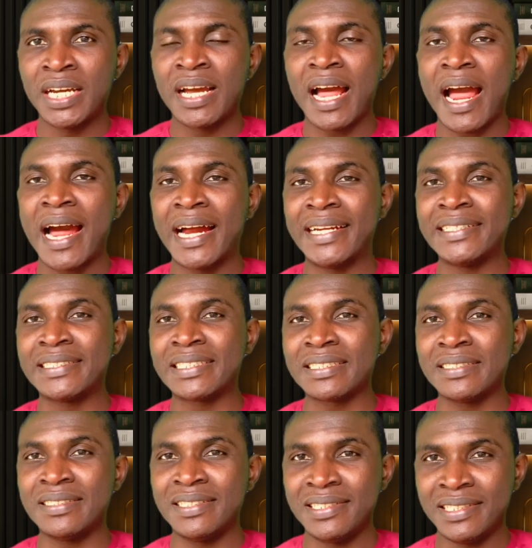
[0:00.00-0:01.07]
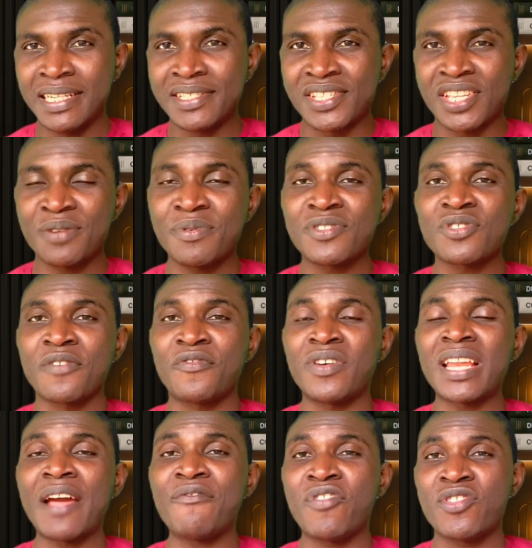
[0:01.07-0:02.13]
And in the series of
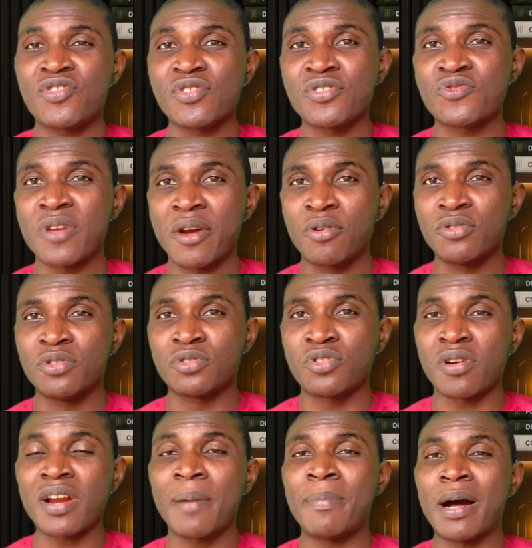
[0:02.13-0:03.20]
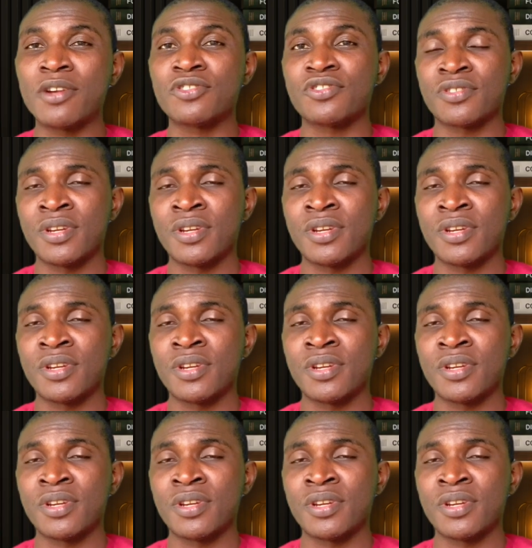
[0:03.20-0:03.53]
further videos, we are going to talk about